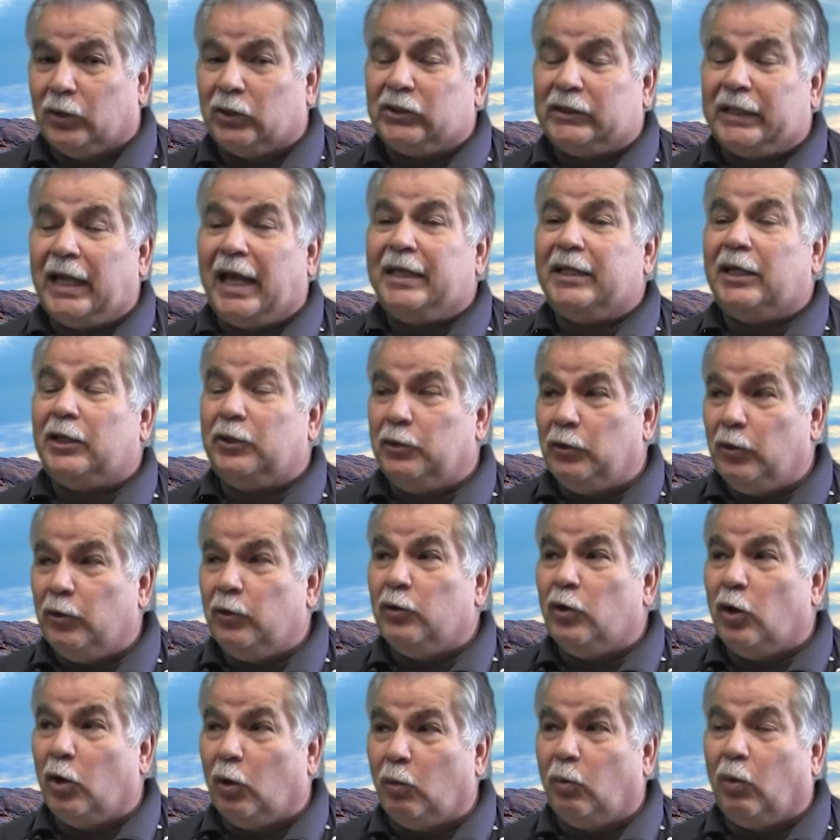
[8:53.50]
You're saying that
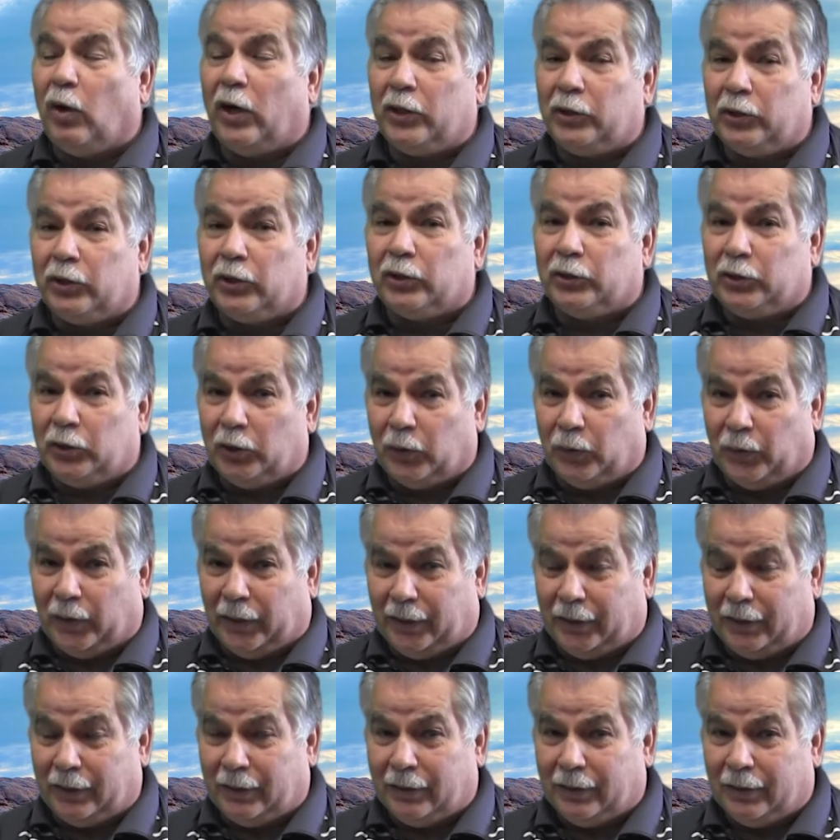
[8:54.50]
you know what you're
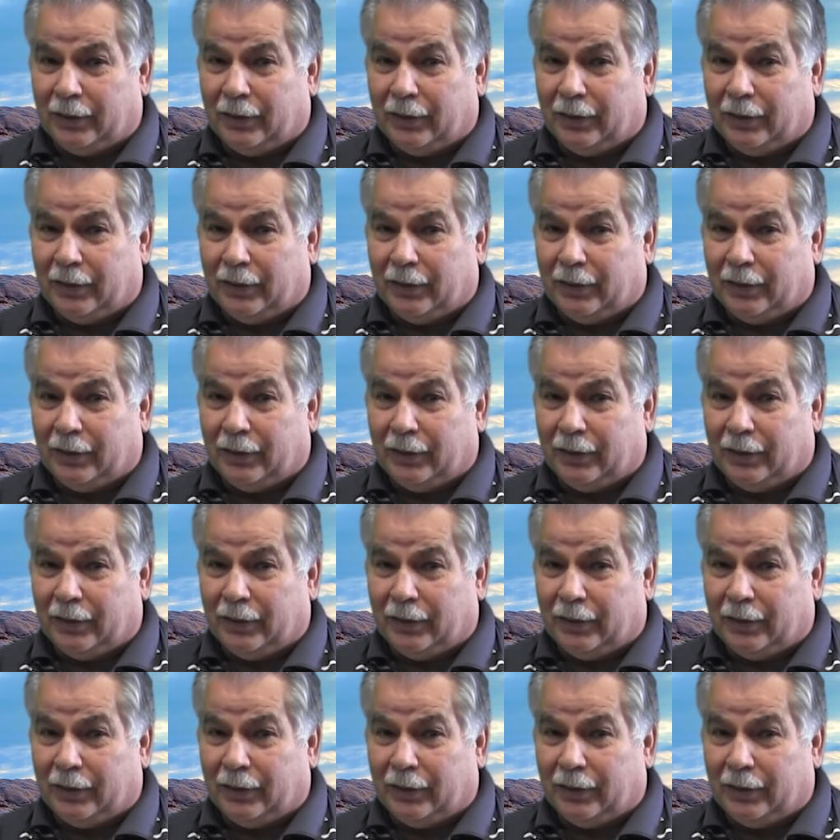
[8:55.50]
doing.